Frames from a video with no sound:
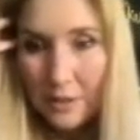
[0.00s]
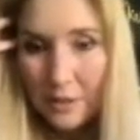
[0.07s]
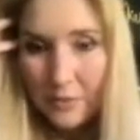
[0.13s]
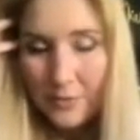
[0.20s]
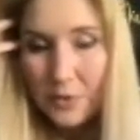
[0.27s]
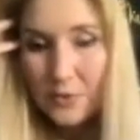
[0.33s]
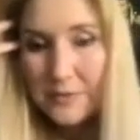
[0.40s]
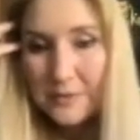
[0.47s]

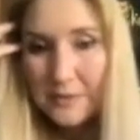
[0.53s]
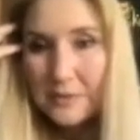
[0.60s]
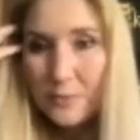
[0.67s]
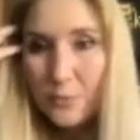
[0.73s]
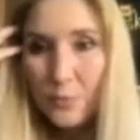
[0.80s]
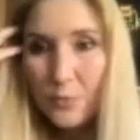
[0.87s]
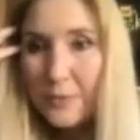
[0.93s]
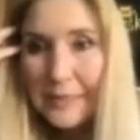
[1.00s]
because it's
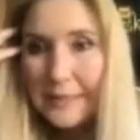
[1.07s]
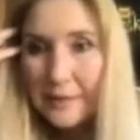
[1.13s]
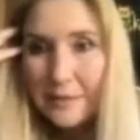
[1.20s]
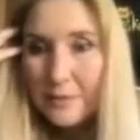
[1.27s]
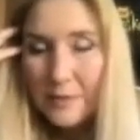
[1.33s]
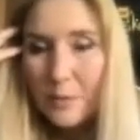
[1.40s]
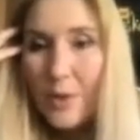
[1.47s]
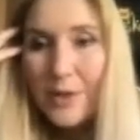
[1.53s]

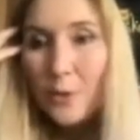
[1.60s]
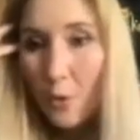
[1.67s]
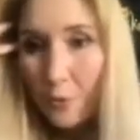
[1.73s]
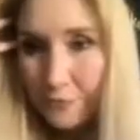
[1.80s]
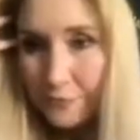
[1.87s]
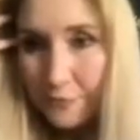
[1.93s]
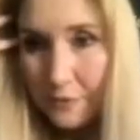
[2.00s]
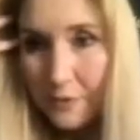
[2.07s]
only
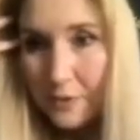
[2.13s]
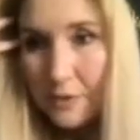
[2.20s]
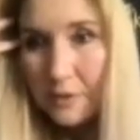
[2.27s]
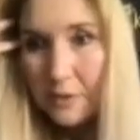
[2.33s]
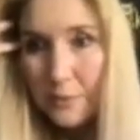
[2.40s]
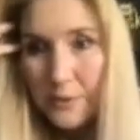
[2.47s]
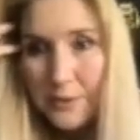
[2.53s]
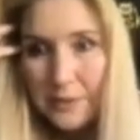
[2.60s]
one-off.
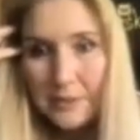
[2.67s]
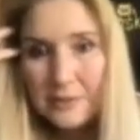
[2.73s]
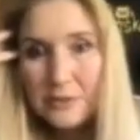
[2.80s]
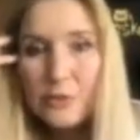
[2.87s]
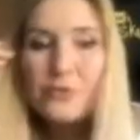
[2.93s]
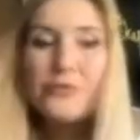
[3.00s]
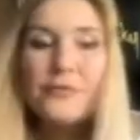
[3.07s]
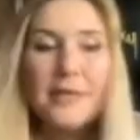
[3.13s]
When it's
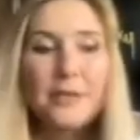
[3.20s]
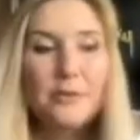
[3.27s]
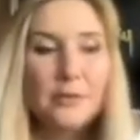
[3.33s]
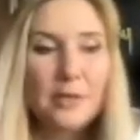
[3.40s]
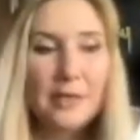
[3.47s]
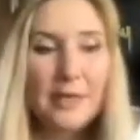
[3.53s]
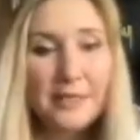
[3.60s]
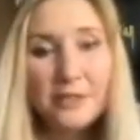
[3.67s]
not
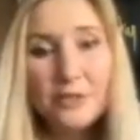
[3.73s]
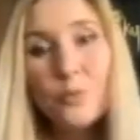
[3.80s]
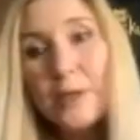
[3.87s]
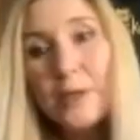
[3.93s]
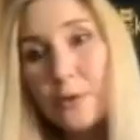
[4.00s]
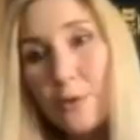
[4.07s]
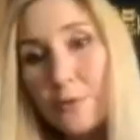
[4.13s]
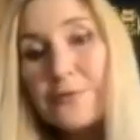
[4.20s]
regular and
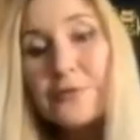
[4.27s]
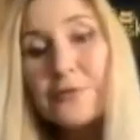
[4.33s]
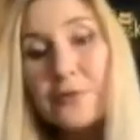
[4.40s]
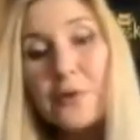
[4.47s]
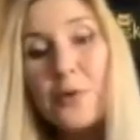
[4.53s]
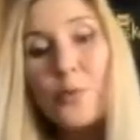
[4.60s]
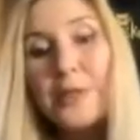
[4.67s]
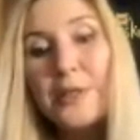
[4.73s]
one-off,
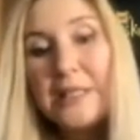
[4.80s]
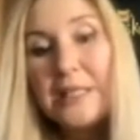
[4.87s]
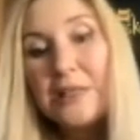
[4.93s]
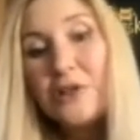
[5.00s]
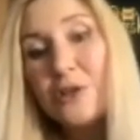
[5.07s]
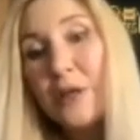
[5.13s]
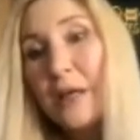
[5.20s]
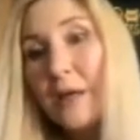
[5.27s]
we
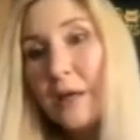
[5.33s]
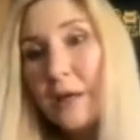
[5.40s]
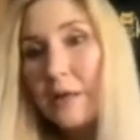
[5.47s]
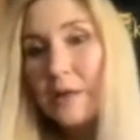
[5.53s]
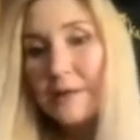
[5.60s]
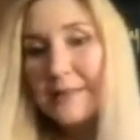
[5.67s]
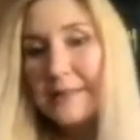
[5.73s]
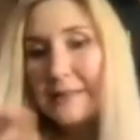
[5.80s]
need
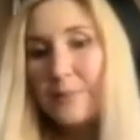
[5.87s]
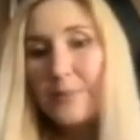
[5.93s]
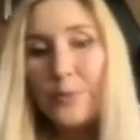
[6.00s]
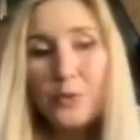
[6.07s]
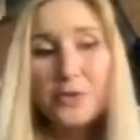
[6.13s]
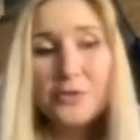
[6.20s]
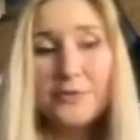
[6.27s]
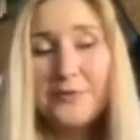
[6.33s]
this
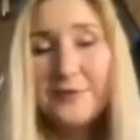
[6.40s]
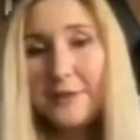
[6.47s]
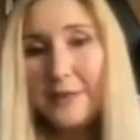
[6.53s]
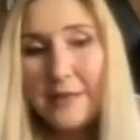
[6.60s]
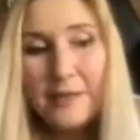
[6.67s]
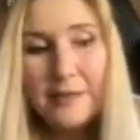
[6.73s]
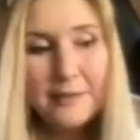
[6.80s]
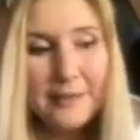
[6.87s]

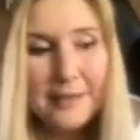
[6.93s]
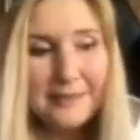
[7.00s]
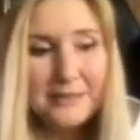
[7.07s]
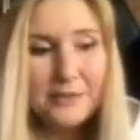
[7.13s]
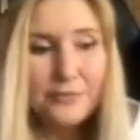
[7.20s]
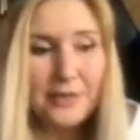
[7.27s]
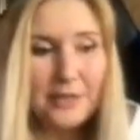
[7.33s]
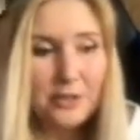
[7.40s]
apostrophe as
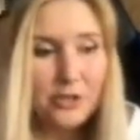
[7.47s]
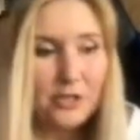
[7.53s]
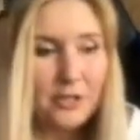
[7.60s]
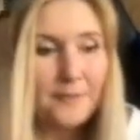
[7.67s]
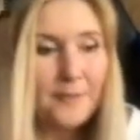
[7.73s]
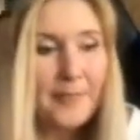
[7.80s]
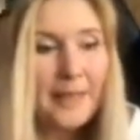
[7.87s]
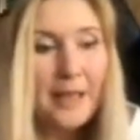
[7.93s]
structure.
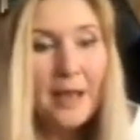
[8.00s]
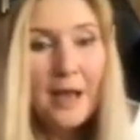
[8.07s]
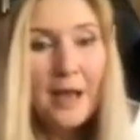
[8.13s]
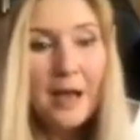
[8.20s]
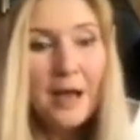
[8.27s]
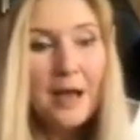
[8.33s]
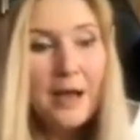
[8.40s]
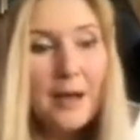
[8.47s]

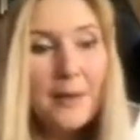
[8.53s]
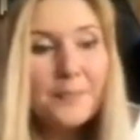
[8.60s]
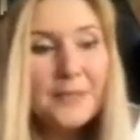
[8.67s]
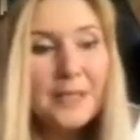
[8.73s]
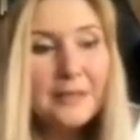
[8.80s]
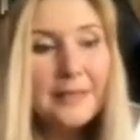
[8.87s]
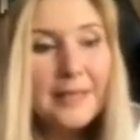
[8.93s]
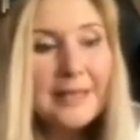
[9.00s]

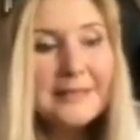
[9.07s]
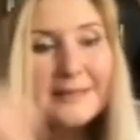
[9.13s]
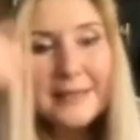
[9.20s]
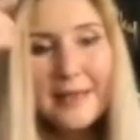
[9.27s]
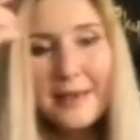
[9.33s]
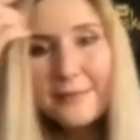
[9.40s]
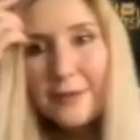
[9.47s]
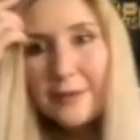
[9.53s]
Let's have a